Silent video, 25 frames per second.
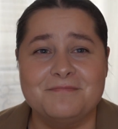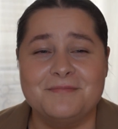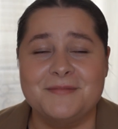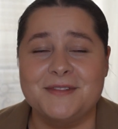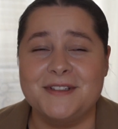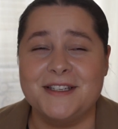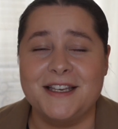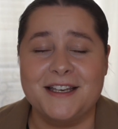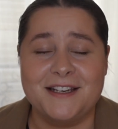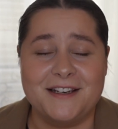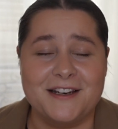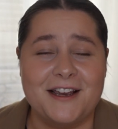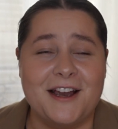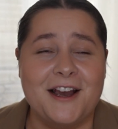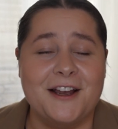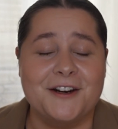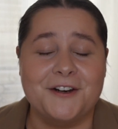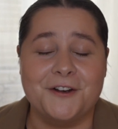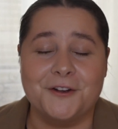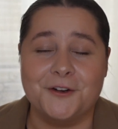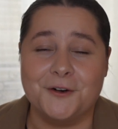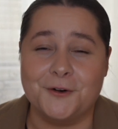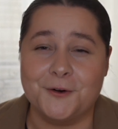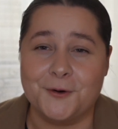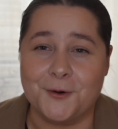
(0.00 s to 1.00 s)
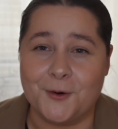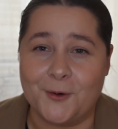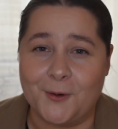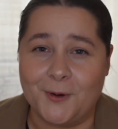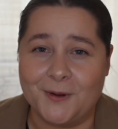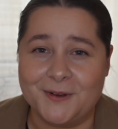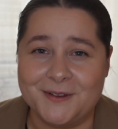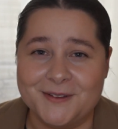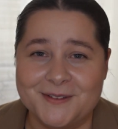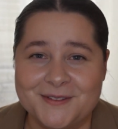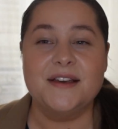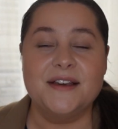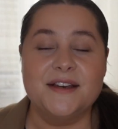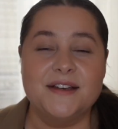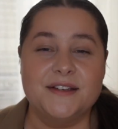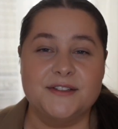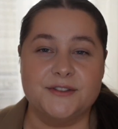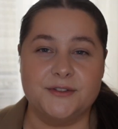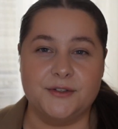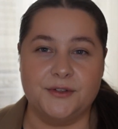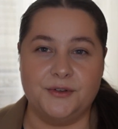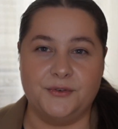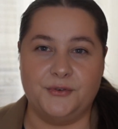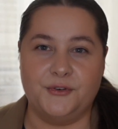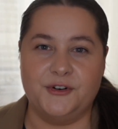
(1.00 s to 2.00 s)
yet another haul.
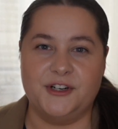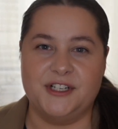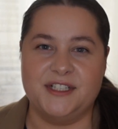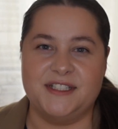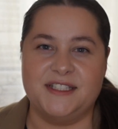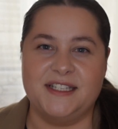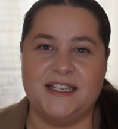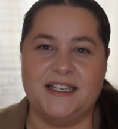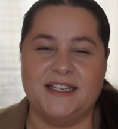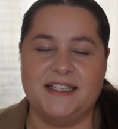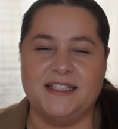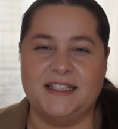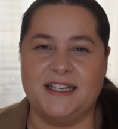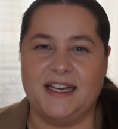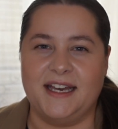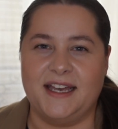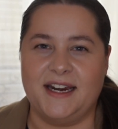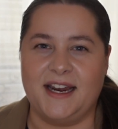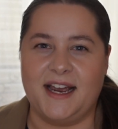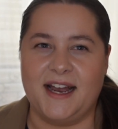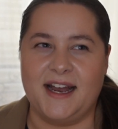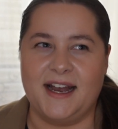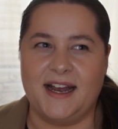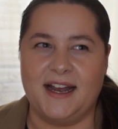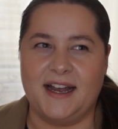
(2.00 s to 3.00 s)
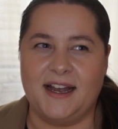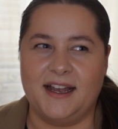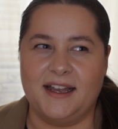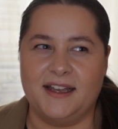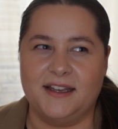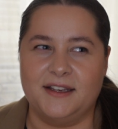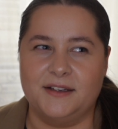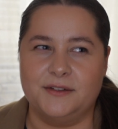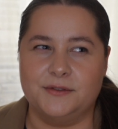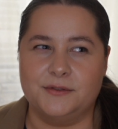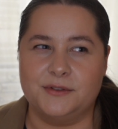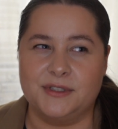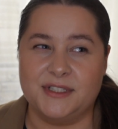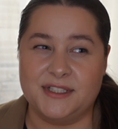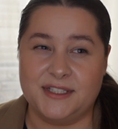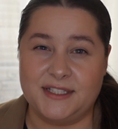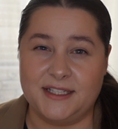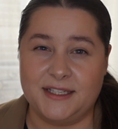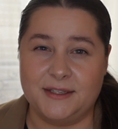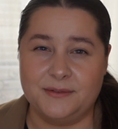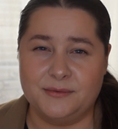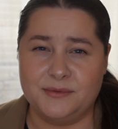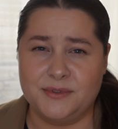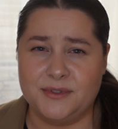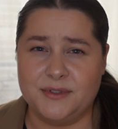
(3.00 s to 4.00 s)
So the first thing that I
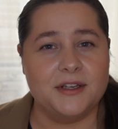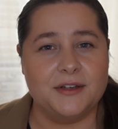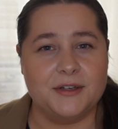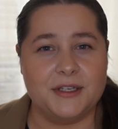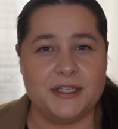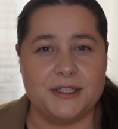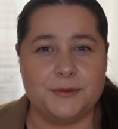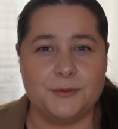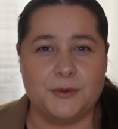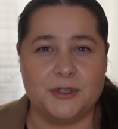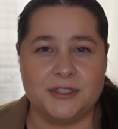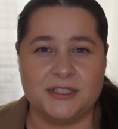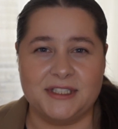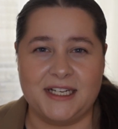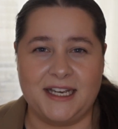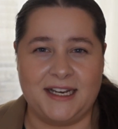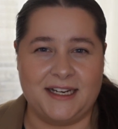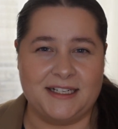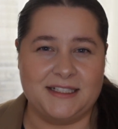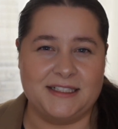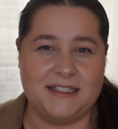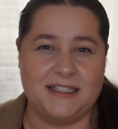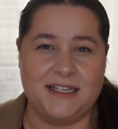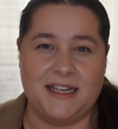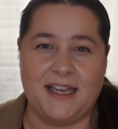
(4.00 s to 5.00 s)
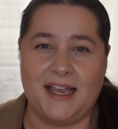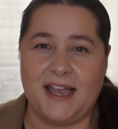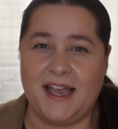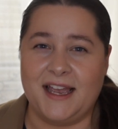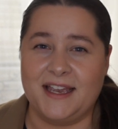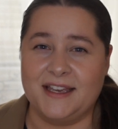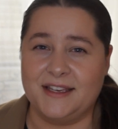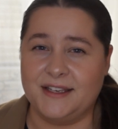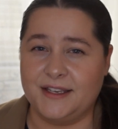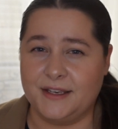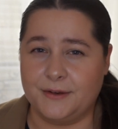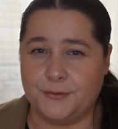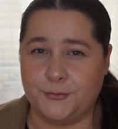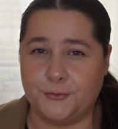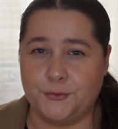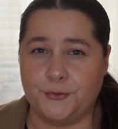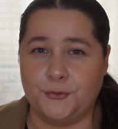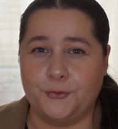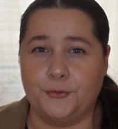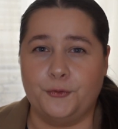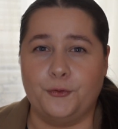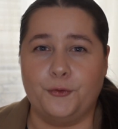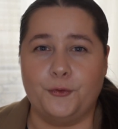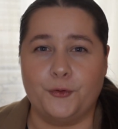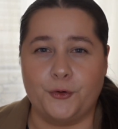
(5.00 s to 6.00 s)
received, it was actually a gift
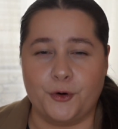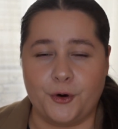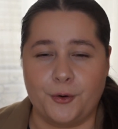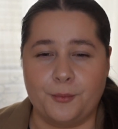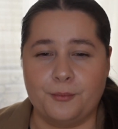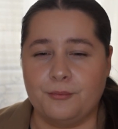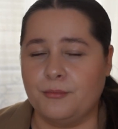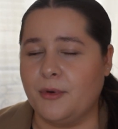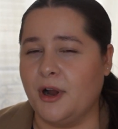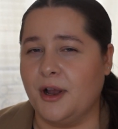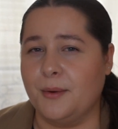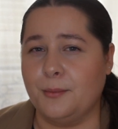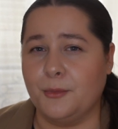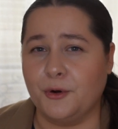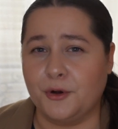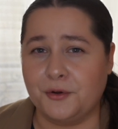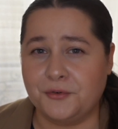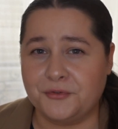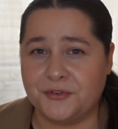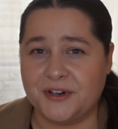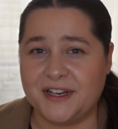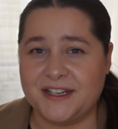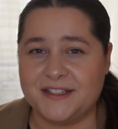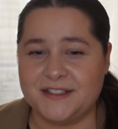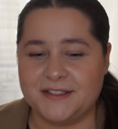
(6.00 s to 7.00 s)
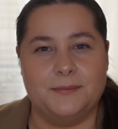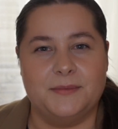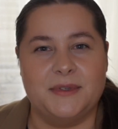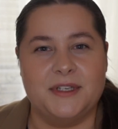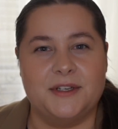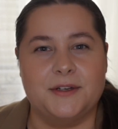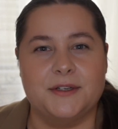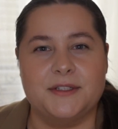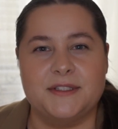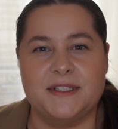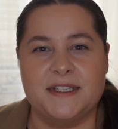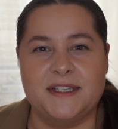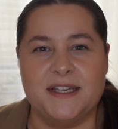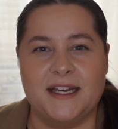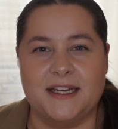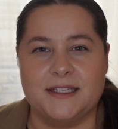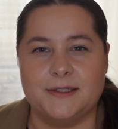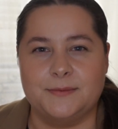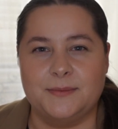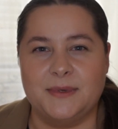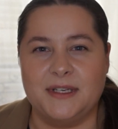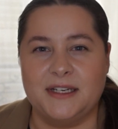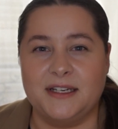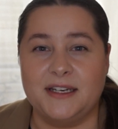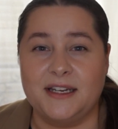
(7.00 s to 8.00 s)
from my boyfriend because he has
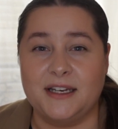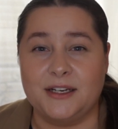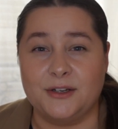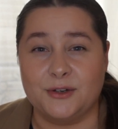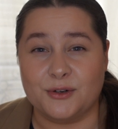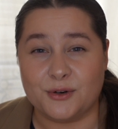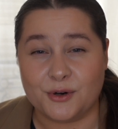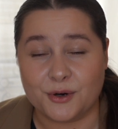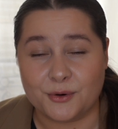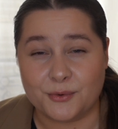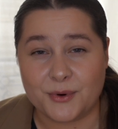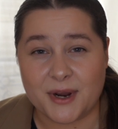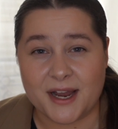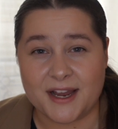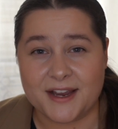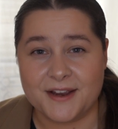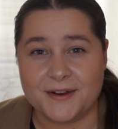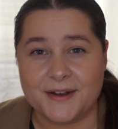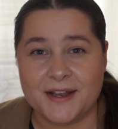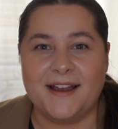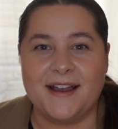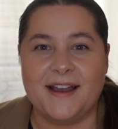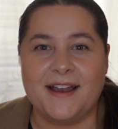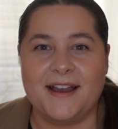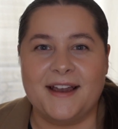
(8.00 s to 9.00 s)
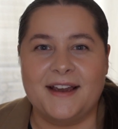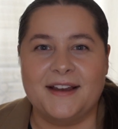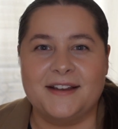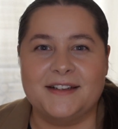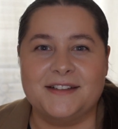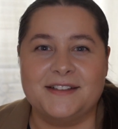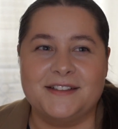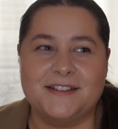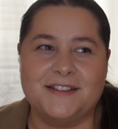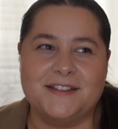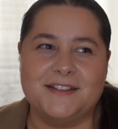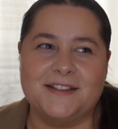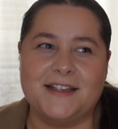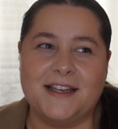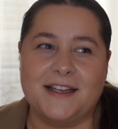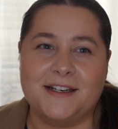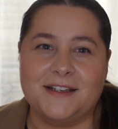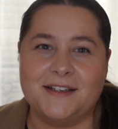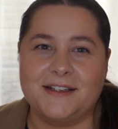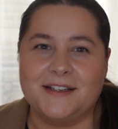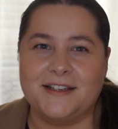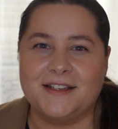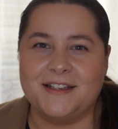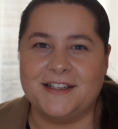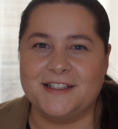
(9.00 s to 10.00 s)
been in Norway and
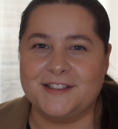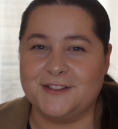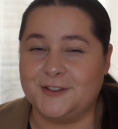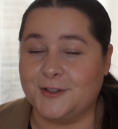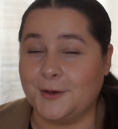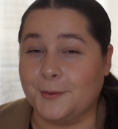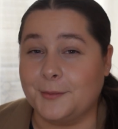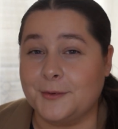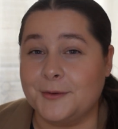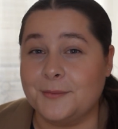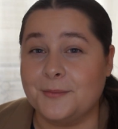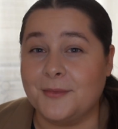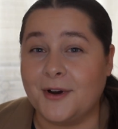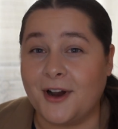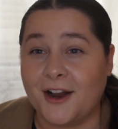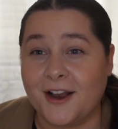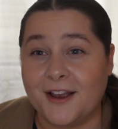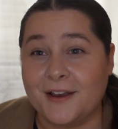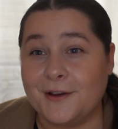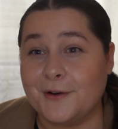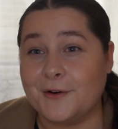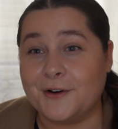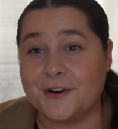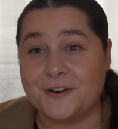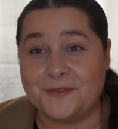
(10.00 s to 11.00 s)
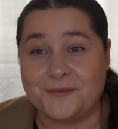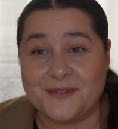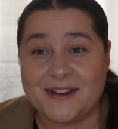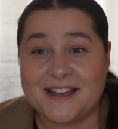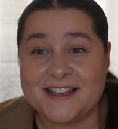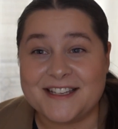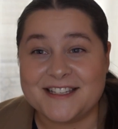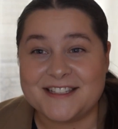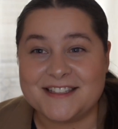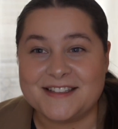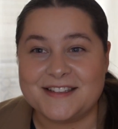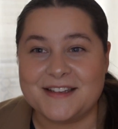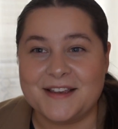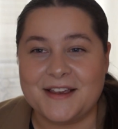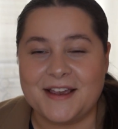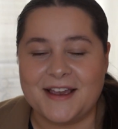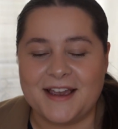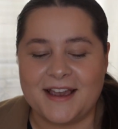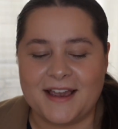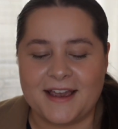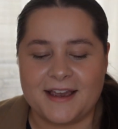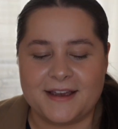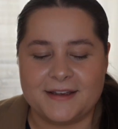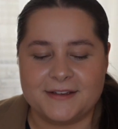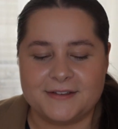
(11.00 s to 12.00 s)
then he stopped by Hermes.
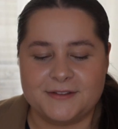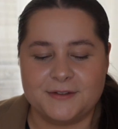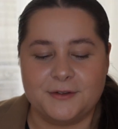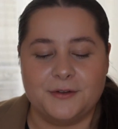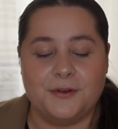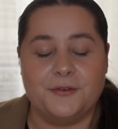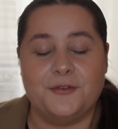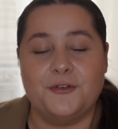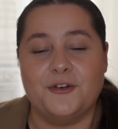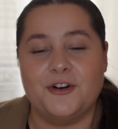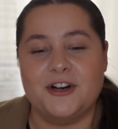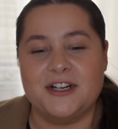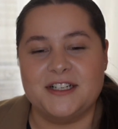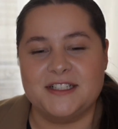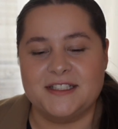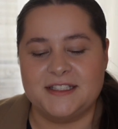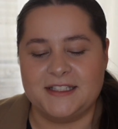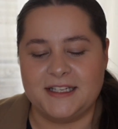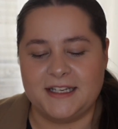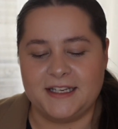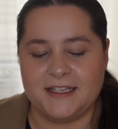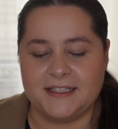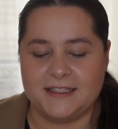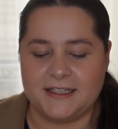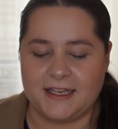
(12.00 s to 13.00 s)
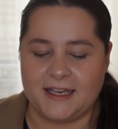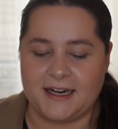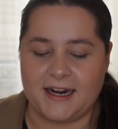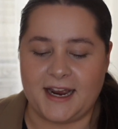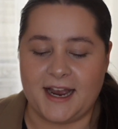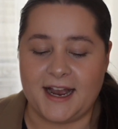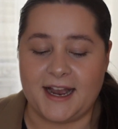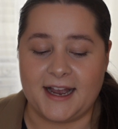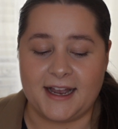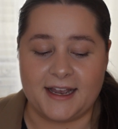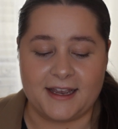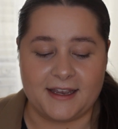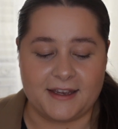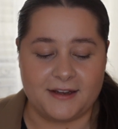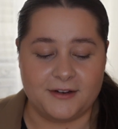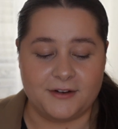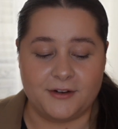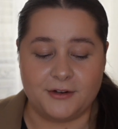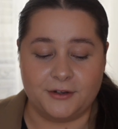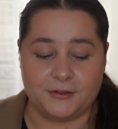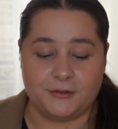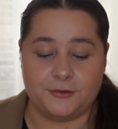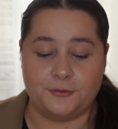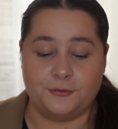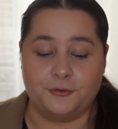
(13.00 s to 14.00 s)
And so the first thing that I
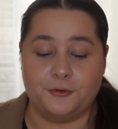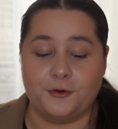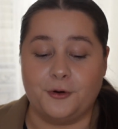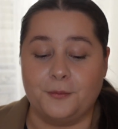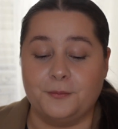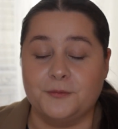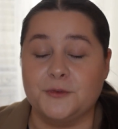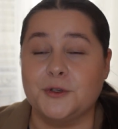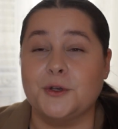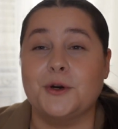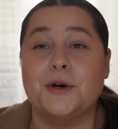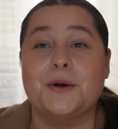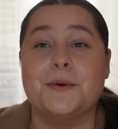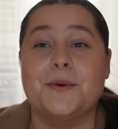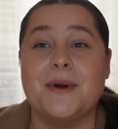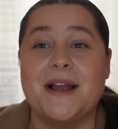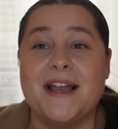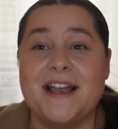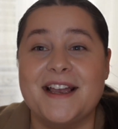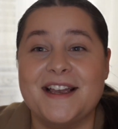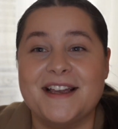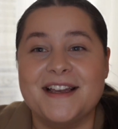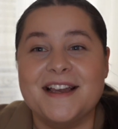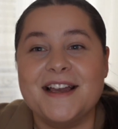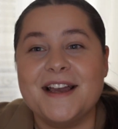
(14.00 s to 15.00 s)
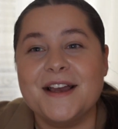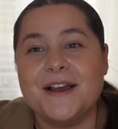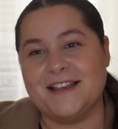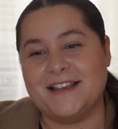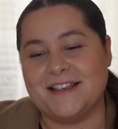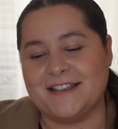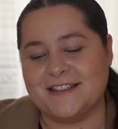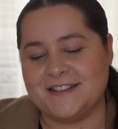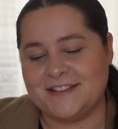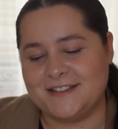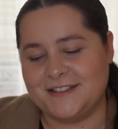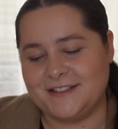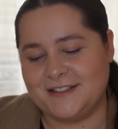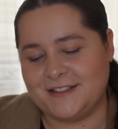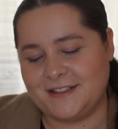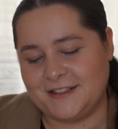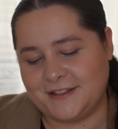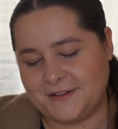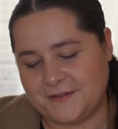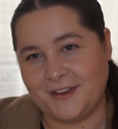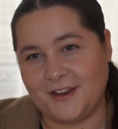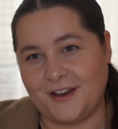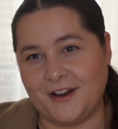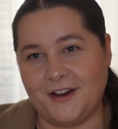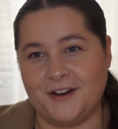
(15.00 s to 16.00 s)
got from Norway is
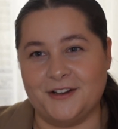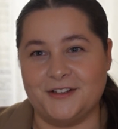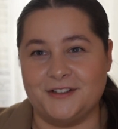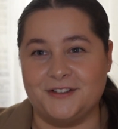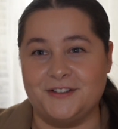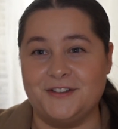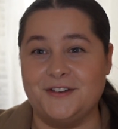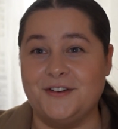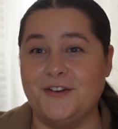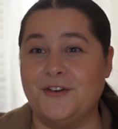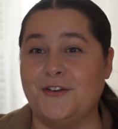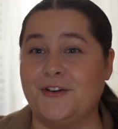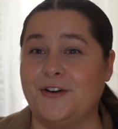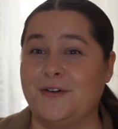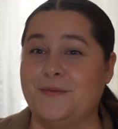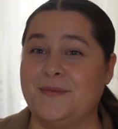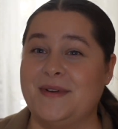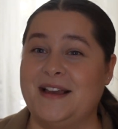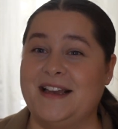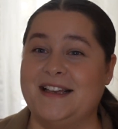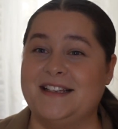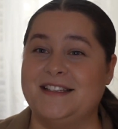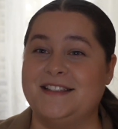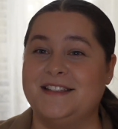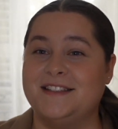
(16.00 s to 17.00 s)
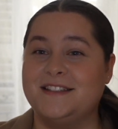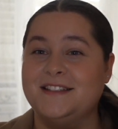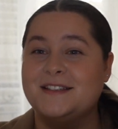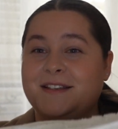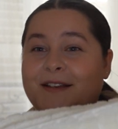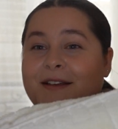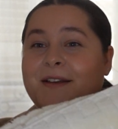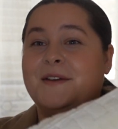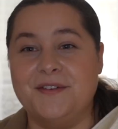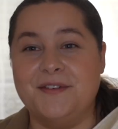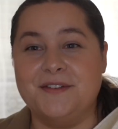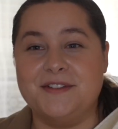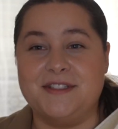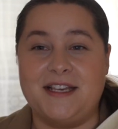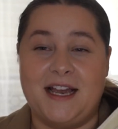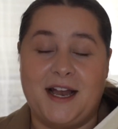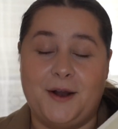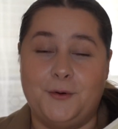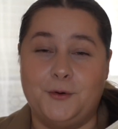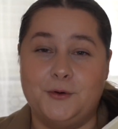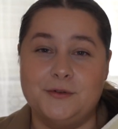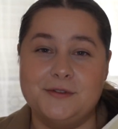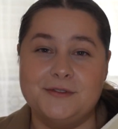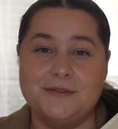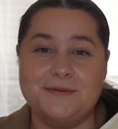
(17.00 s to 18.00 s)
an Hermes
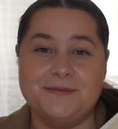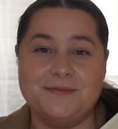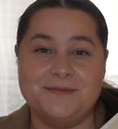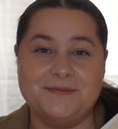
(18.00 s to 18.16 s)
towel.